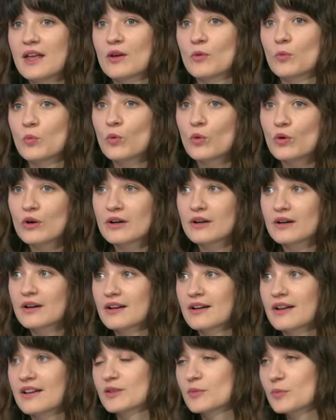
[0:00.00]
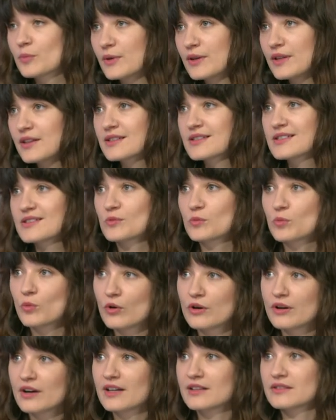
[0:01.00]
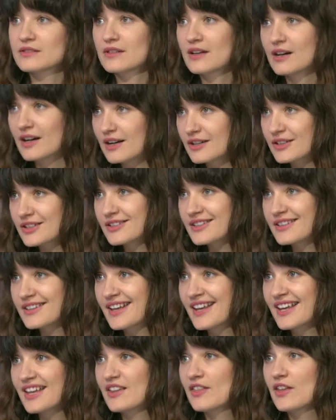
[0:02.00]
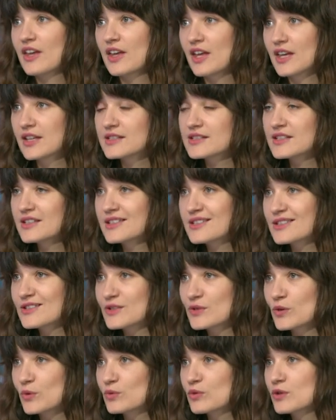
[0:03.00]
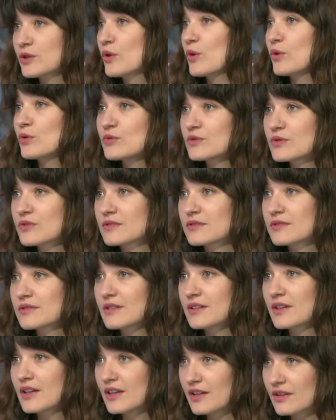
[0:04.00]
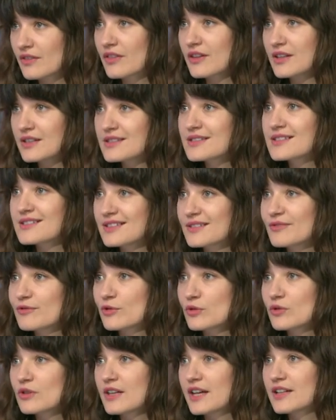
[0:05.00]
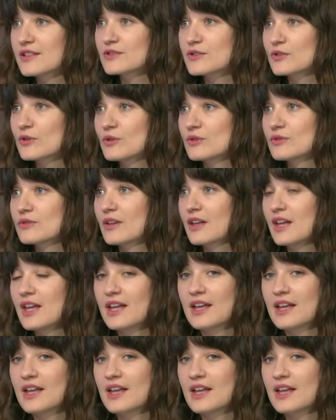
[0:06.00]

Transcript: war and peace, war and art, they exist so close in this uh, frontline zone,